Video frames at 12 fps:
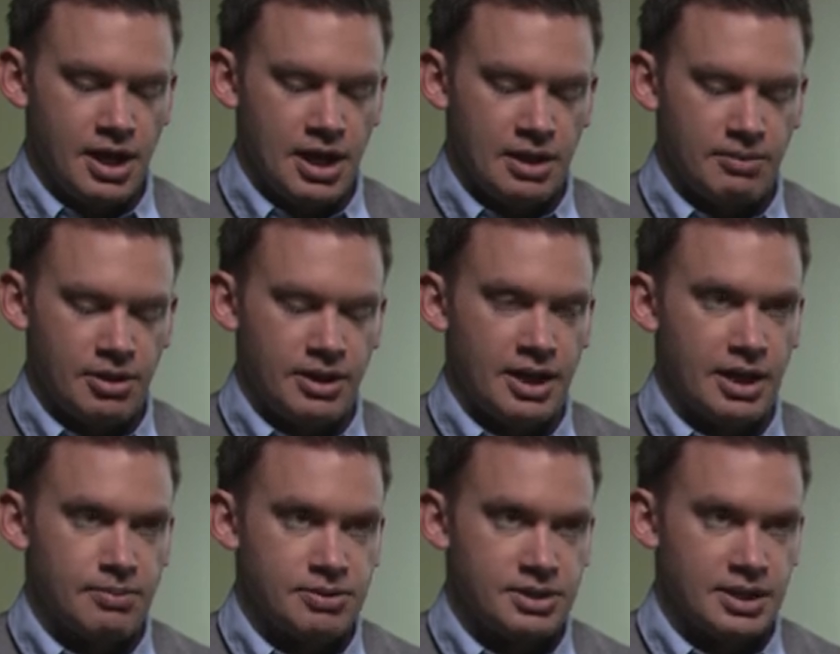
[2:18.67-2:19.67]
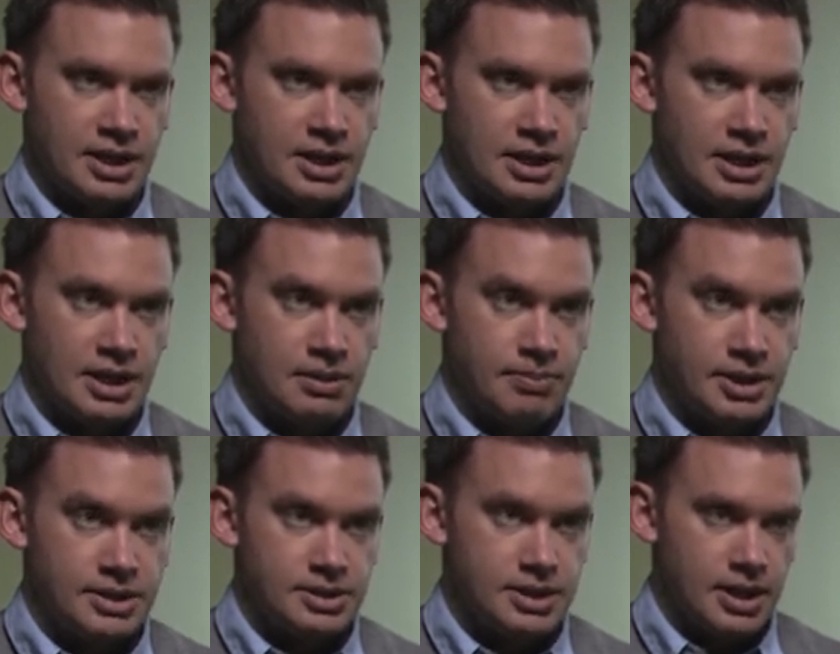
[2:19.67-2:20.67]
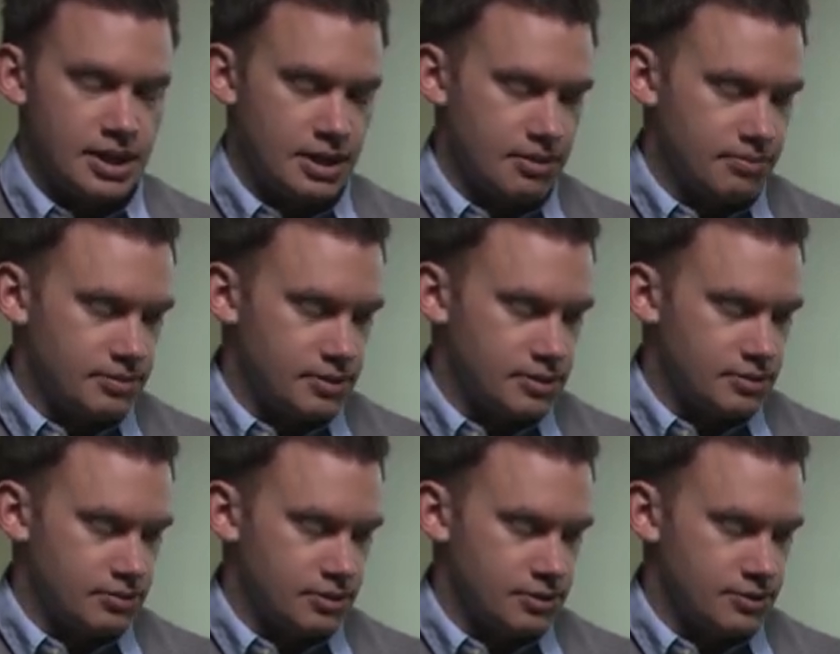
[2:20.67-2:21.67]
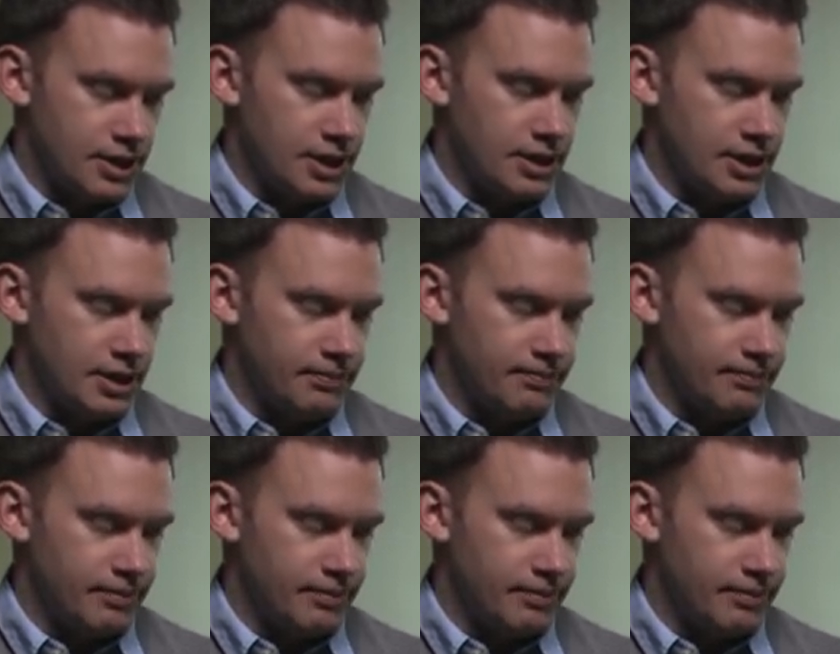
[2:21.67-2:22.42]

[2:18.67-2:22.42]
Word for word: and I'm only able to get a little bit um, towards straightening,